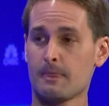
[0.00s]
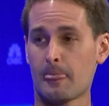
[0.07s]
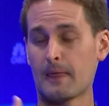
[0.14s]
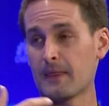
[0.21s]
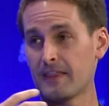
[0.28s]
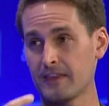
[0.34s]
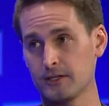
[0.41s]

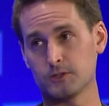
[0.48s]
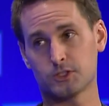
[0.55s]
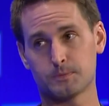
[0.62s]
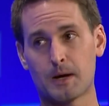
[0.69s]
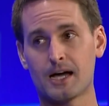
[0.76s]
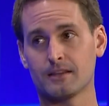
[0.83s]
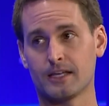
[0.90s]
And then they use
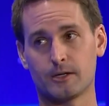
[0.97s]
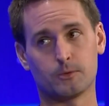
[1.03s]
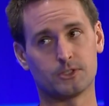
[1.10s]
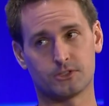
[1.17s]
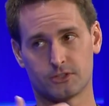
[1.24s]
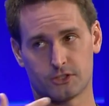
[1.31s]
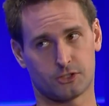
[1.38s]
Spotlight,
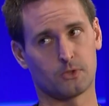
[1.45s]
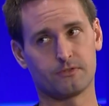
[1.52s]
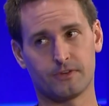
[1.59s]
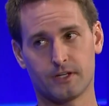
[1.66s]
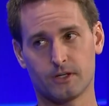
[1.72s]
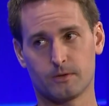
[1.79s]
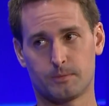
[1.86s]
which is our
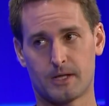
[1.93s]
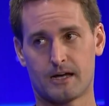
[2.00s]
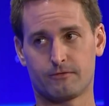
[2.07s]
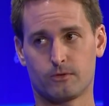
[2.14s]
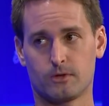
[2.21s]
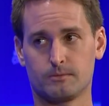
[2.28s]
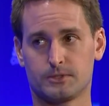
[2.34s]
short video
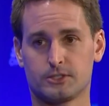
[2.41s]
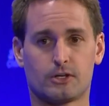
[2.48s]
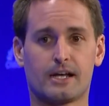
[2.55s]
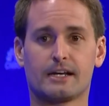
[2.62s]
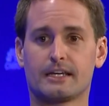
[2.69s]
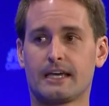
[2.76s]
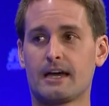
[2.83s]
platform, to
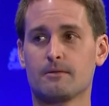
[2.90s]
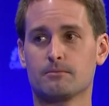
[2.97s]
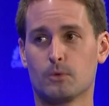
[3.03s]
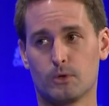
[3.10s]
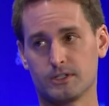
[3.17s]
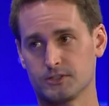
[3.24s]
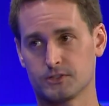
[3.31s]
try to get
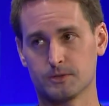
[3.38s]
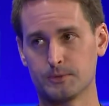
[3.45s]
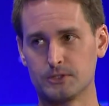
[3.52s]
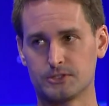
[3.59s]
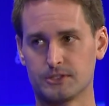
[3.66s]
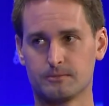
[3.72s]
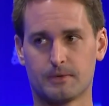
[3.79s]
more
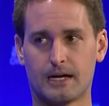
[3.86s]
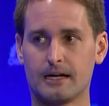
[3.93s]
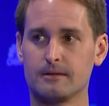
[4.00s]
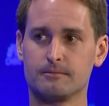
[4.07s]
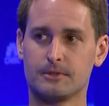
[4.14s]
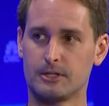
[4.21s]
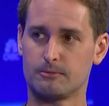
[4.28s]
distribution by